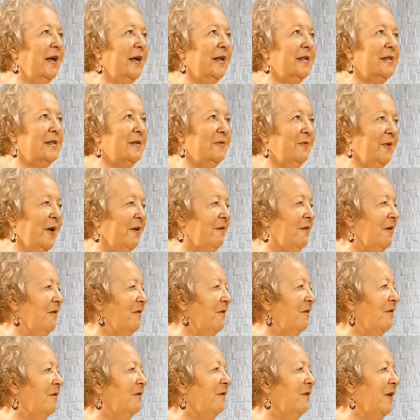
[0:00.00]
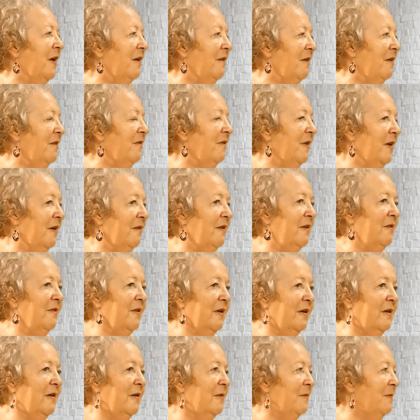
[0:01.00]
It's very, very, very,
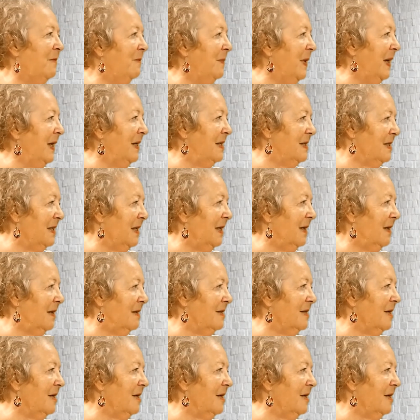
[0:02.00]
very basic.